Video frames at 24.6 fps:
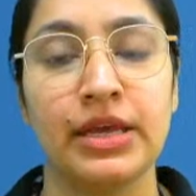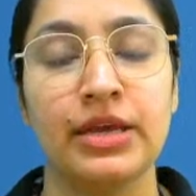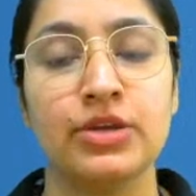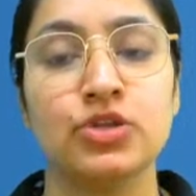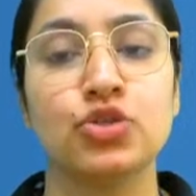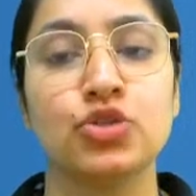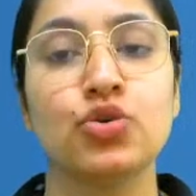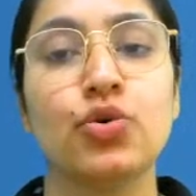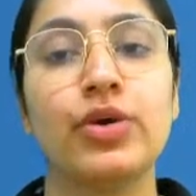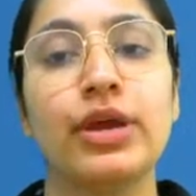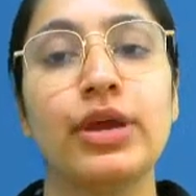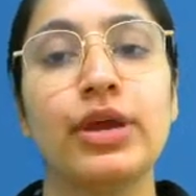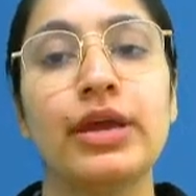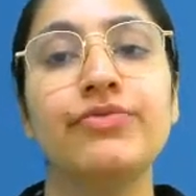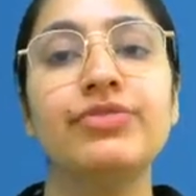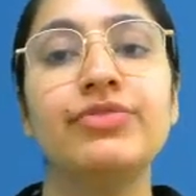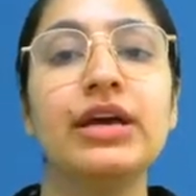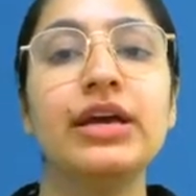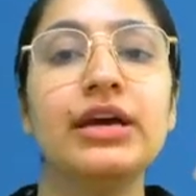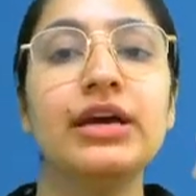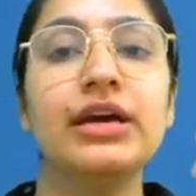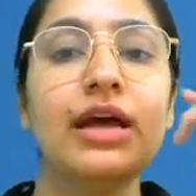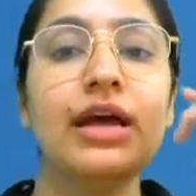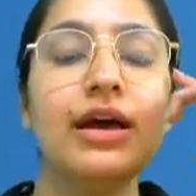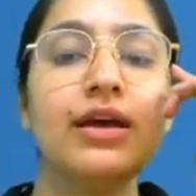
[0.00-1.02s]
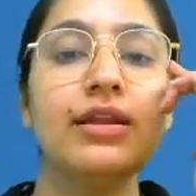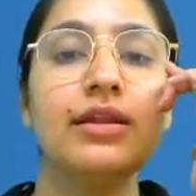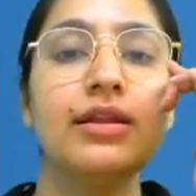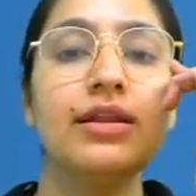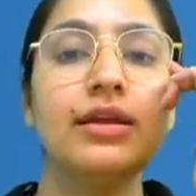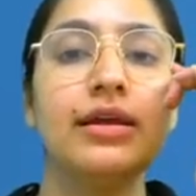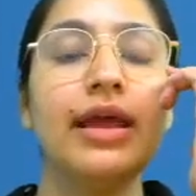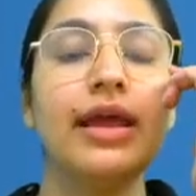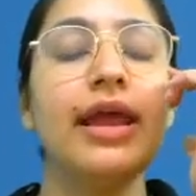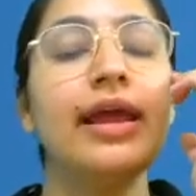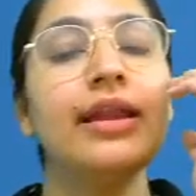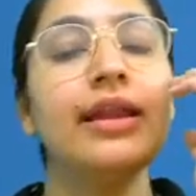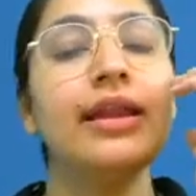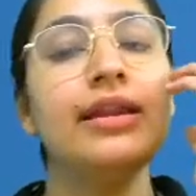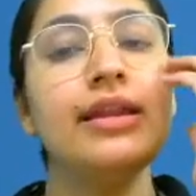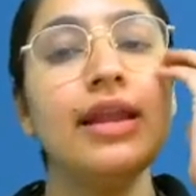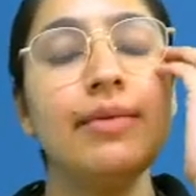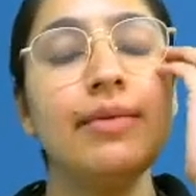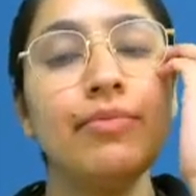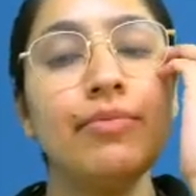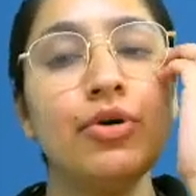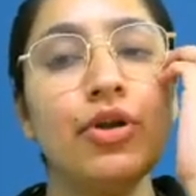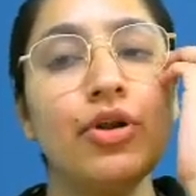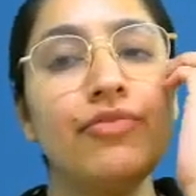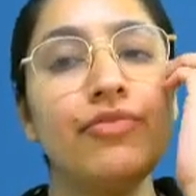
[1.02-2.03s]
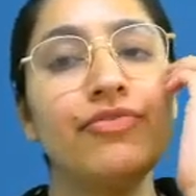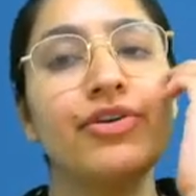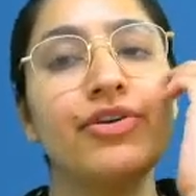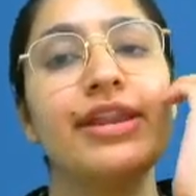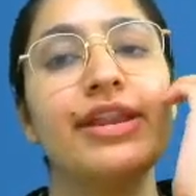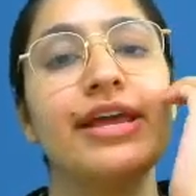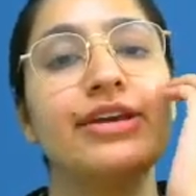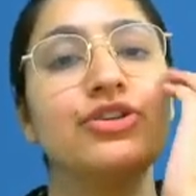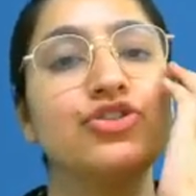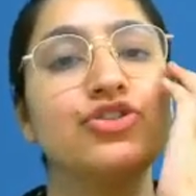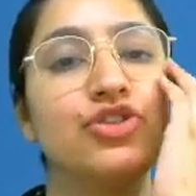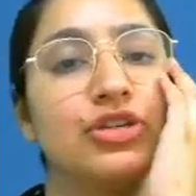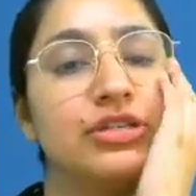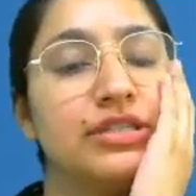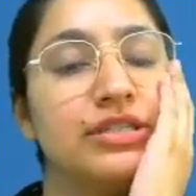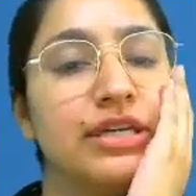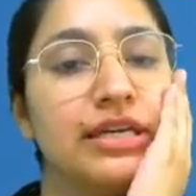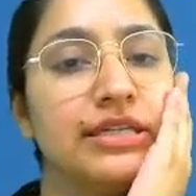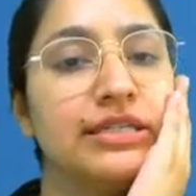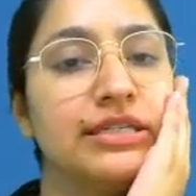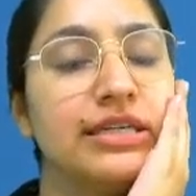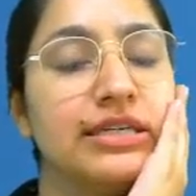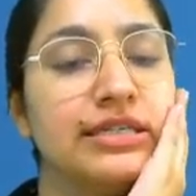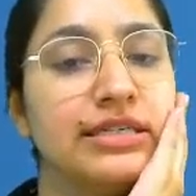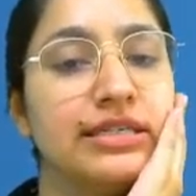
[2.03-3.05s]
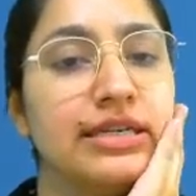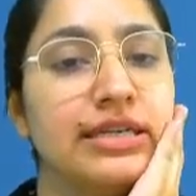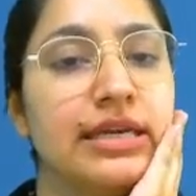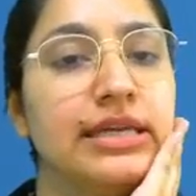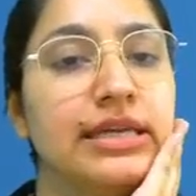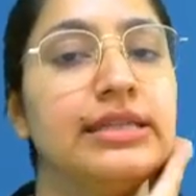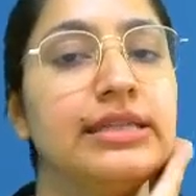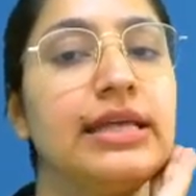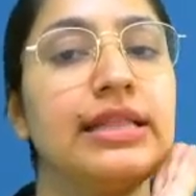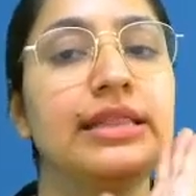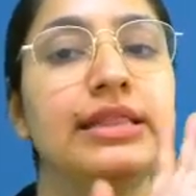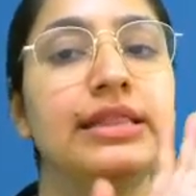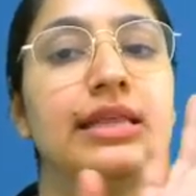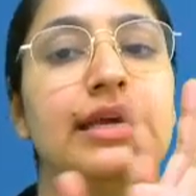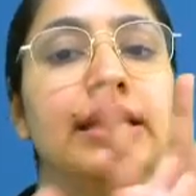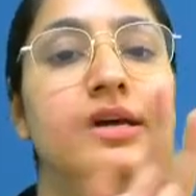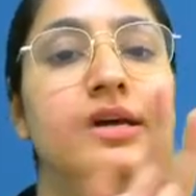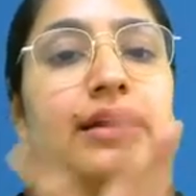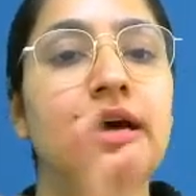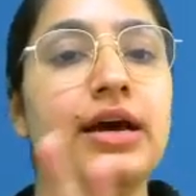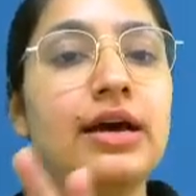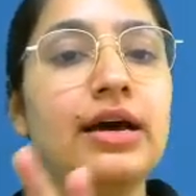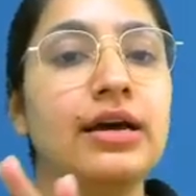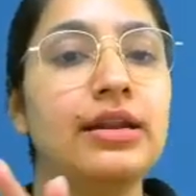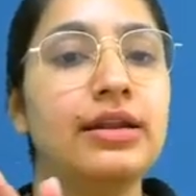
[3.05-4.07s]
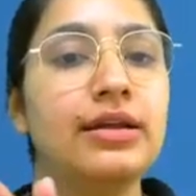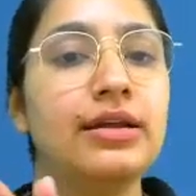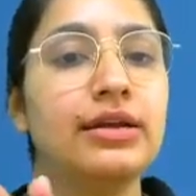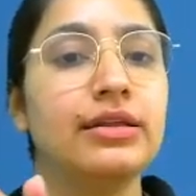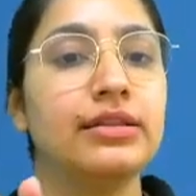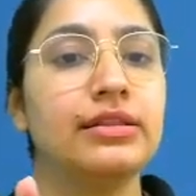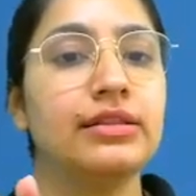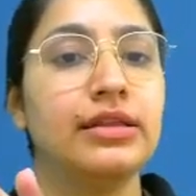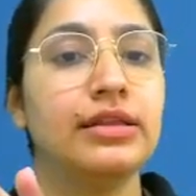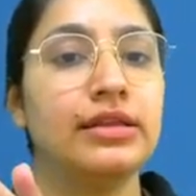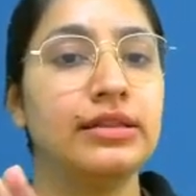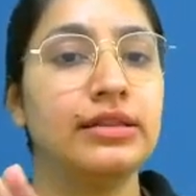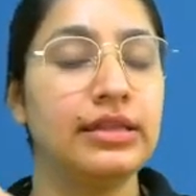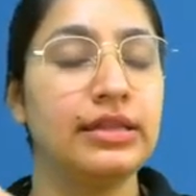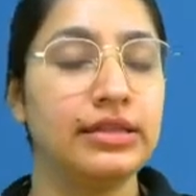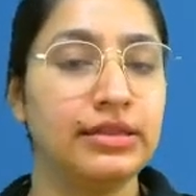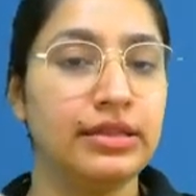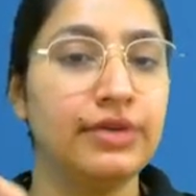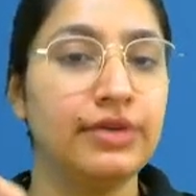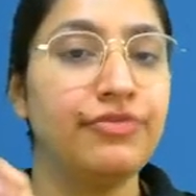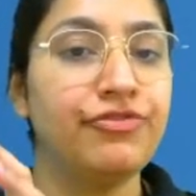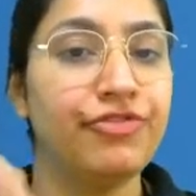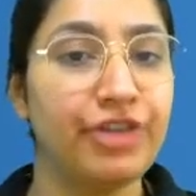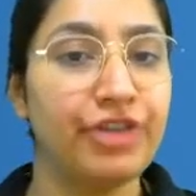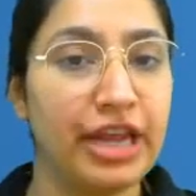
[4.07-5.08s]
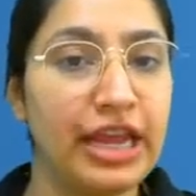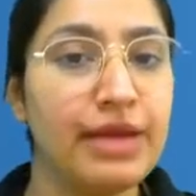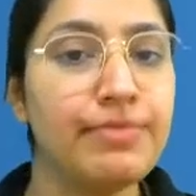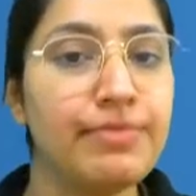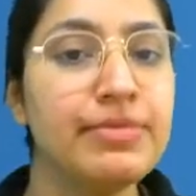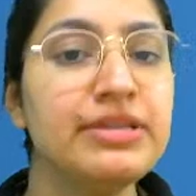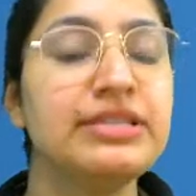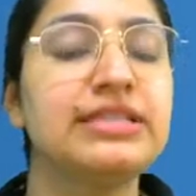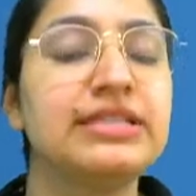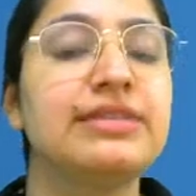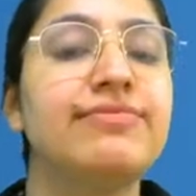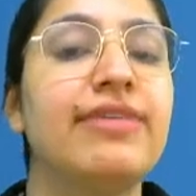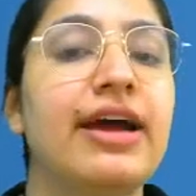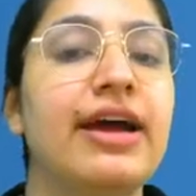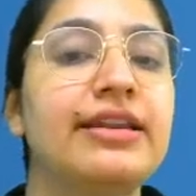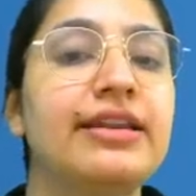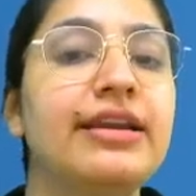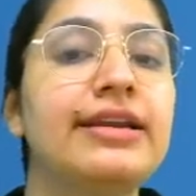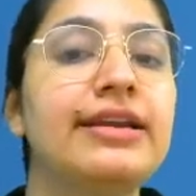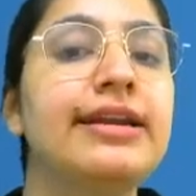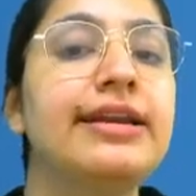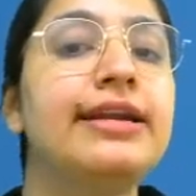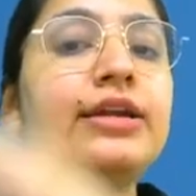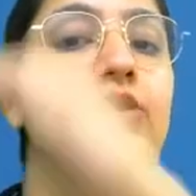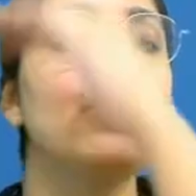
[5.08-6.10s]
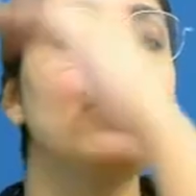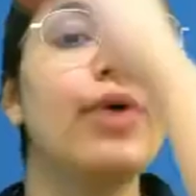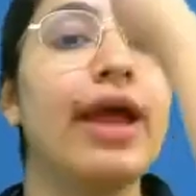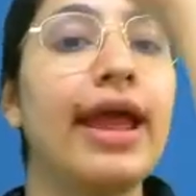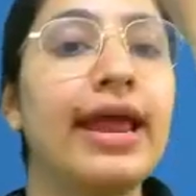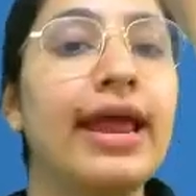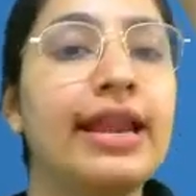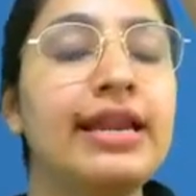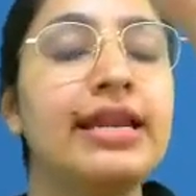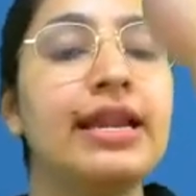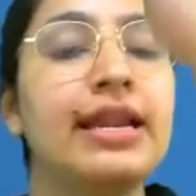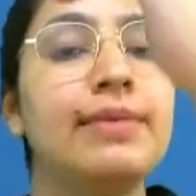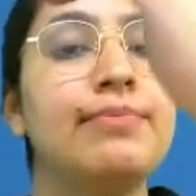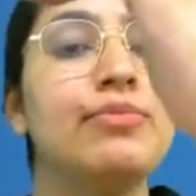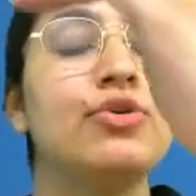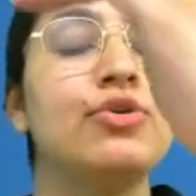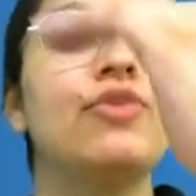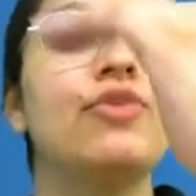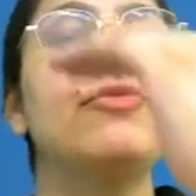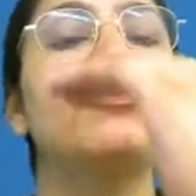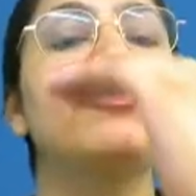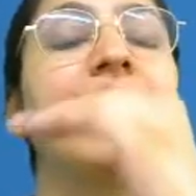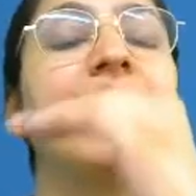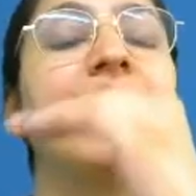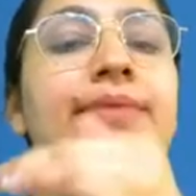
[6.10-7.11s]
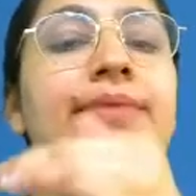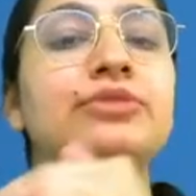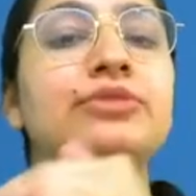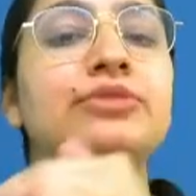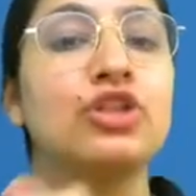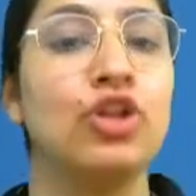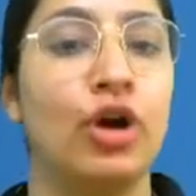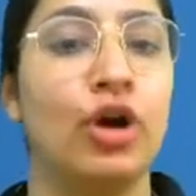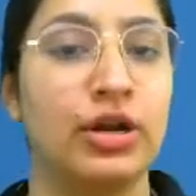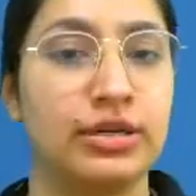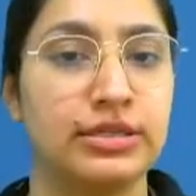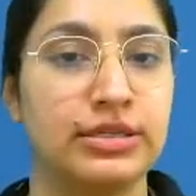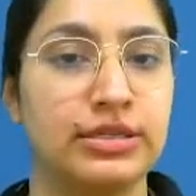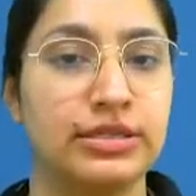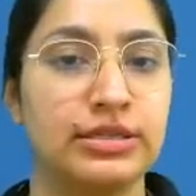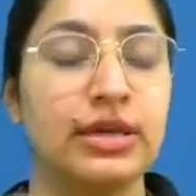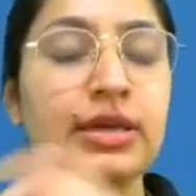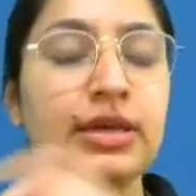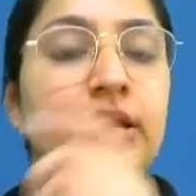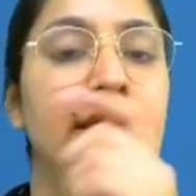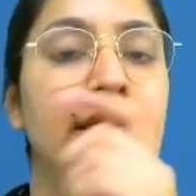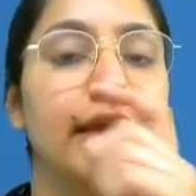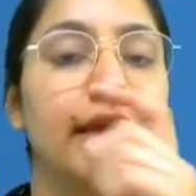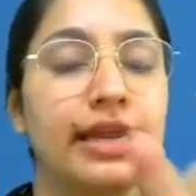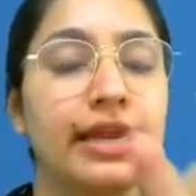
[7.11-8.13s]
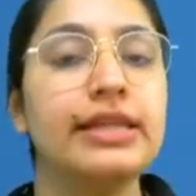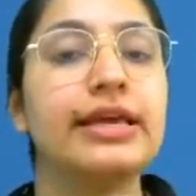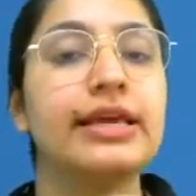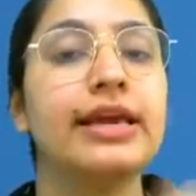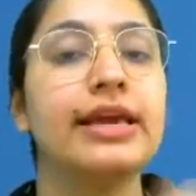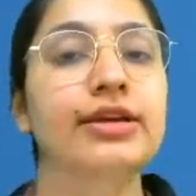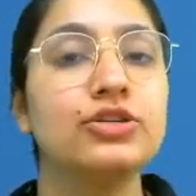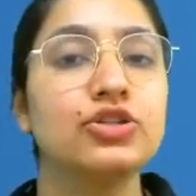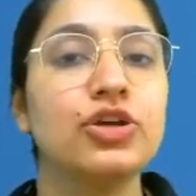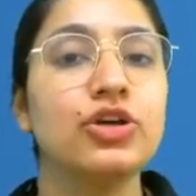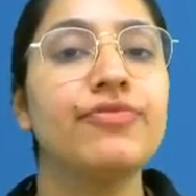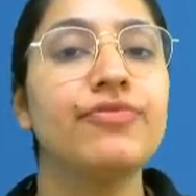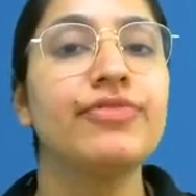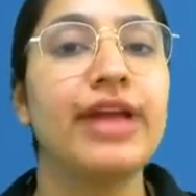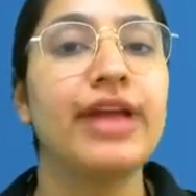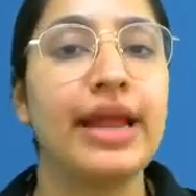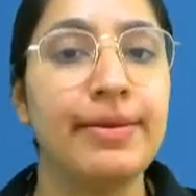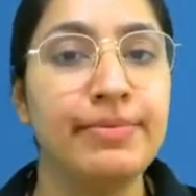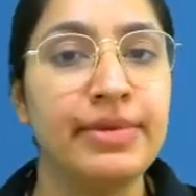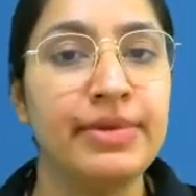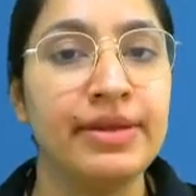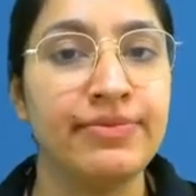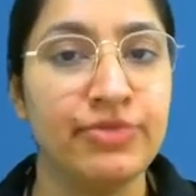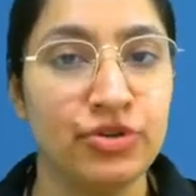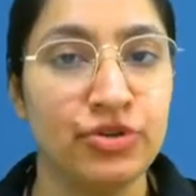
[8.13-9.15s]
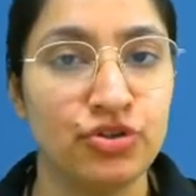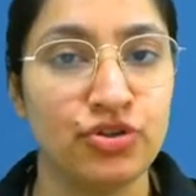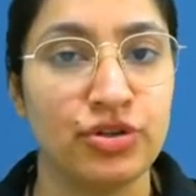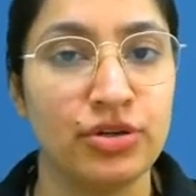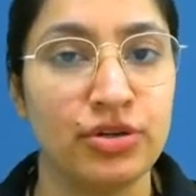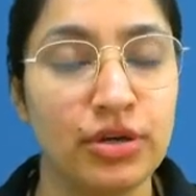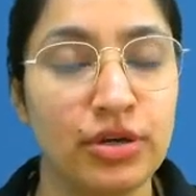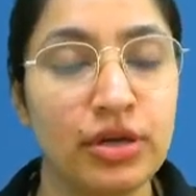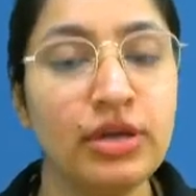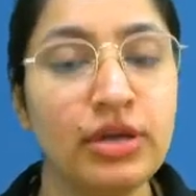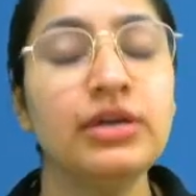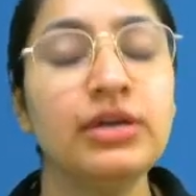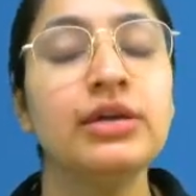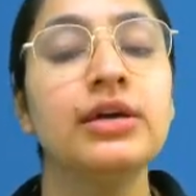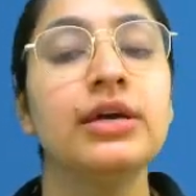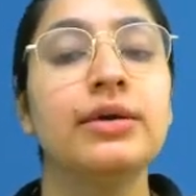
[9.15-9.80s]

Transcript: So if there are n number of connections existing, then there are the frame is divided into n number of time slots in case of time division. Huh?